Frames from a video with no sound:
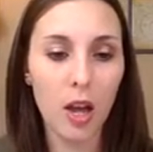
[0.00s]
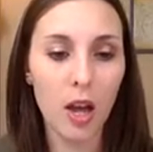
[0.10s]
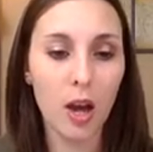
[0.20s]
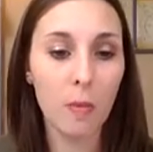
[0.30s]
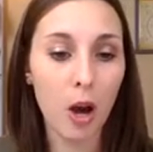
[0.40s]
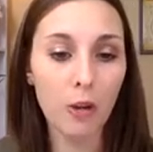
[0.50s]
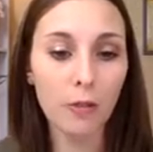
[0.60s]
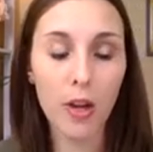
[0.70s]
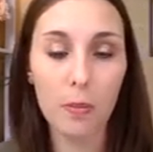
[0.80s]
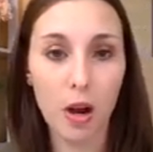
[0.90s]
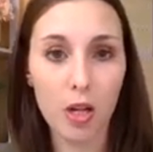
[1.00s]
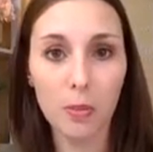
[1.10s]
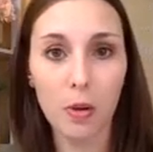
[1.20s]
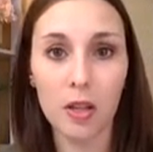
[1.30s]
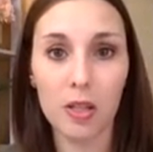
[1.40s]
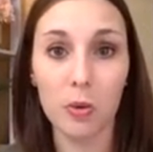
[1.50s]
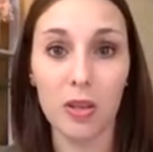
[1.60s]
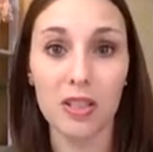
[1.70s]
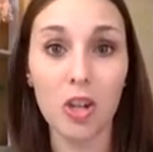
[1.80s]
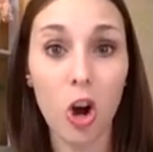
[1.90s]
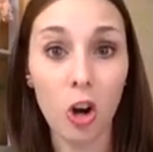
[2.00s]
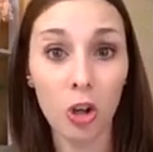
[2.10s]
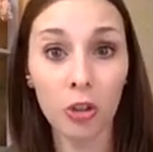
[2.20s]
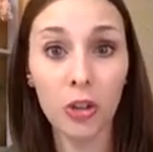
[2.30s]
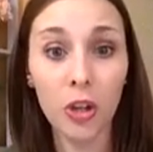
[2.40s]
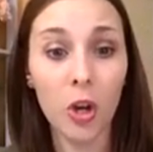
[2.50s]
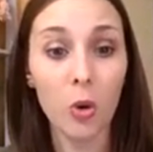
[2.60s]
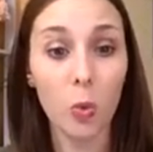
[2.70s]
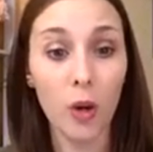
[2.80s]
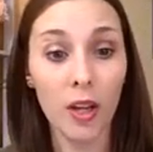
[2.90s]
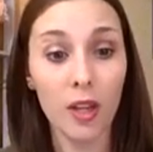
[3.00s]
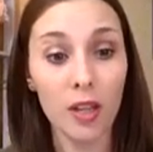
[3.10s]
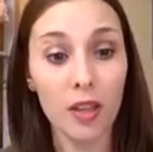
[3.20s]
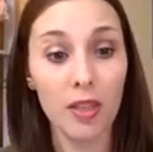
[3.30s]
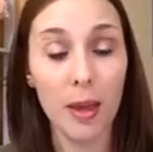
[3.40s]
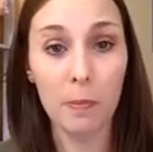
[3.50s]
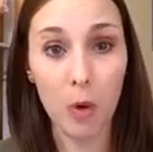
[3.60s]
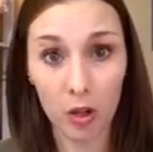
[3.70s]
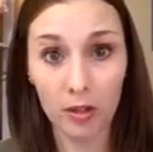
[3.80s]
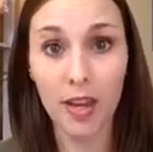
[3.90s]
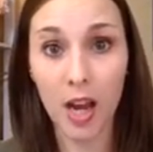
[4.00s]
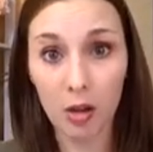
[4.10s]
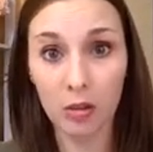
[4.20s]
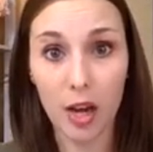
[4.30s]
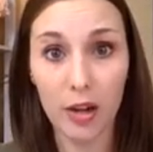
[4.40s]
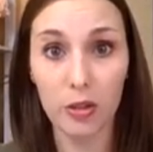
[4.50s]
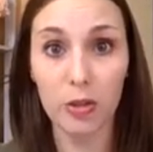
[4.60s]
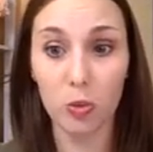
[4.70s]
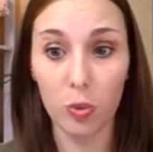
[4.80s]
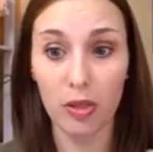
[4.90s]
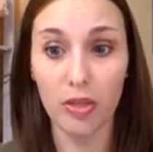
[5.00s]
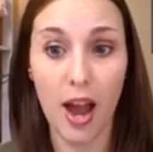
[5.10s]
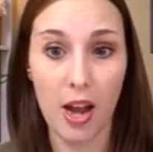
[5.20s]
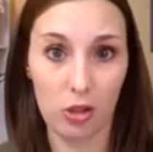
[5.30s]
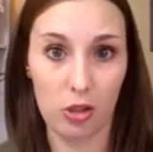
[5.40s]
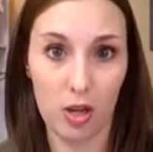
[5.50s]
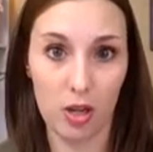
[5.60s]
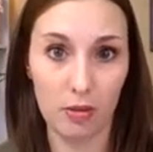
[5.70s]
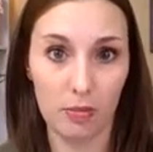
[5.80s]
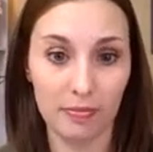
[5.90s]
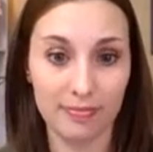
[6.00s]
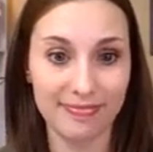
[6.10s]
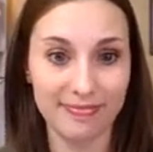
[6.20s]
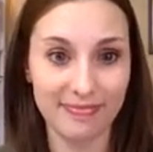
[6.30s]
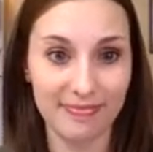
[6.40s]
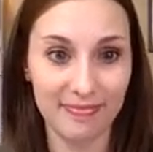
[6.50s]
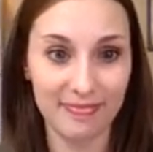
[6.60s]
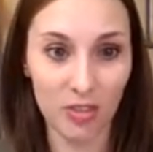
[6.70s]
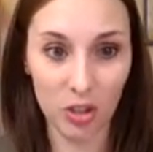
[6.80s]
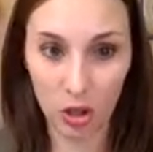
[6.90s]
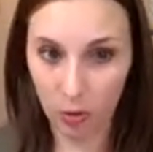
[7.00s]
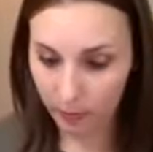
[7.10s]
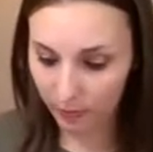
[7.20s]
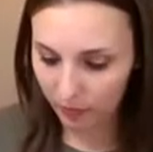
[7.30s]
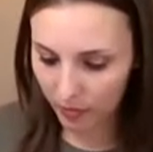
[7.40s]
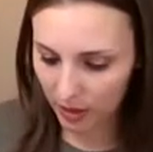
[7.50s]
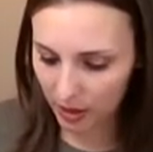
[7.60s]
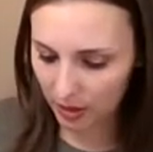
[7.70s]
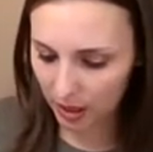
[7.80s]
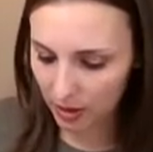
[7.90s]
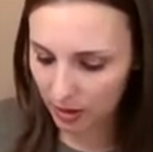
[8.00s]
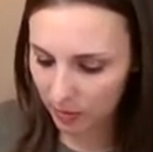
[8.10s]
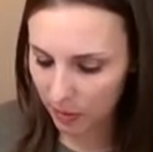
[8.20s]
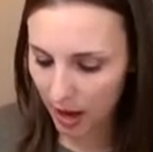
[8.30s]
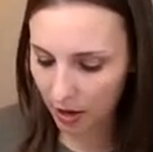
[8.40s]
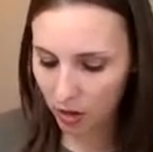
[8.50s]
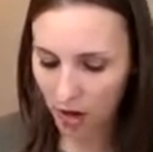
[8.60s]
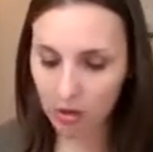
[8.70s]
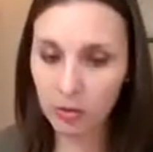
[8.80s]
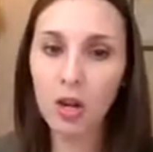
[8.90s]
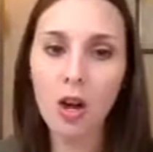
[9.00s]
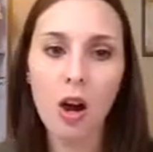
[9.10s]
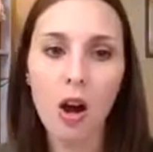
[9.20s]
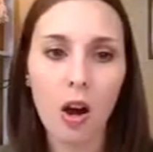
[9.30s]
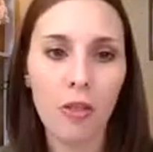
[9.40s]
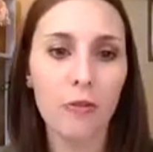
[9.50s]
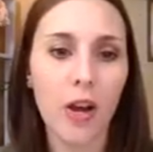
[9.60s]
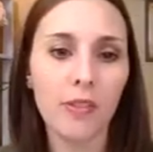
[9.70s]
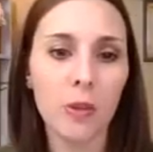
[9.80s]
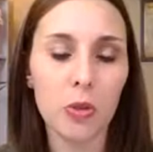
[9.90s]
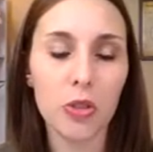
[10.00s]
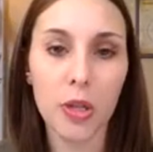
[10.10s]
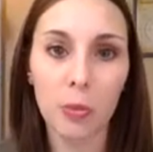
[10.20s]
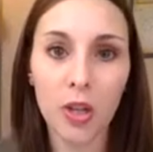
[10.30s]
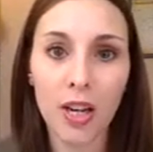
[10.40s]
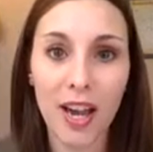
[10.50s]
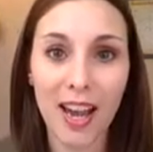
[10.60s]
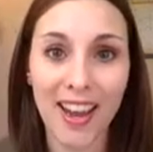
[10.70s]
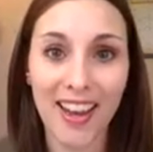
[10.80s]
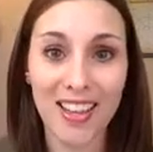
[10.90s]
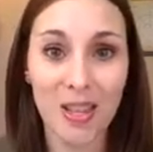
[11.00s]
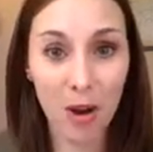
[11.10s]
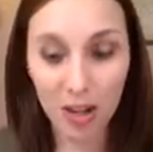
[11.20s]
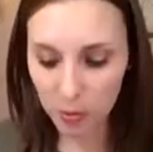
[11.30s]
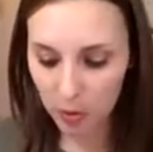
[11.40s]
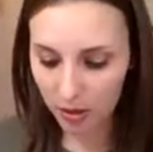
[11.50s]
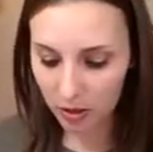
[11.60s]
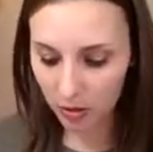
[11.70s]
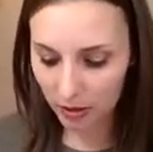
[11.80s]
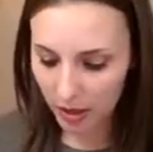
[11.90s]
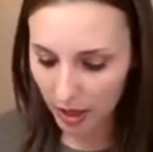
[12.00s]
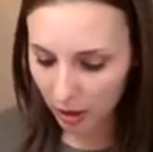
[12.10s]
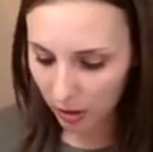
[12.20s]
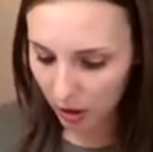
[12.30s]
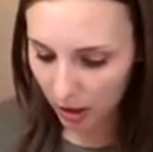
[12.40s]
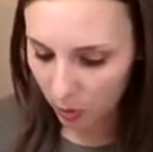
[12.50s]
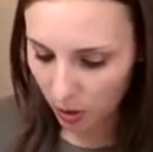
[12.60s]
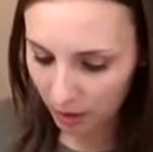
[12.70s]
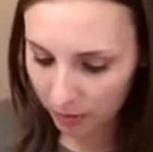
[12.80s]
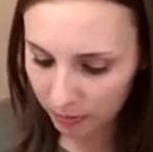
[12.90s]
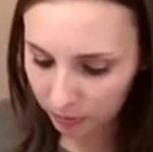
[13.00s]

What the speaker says: A modified box plot is what it's called when they mark the outliers with the asterisk. So that's kind of some background on the 5-number summary and the box plot. So let's take a look at one.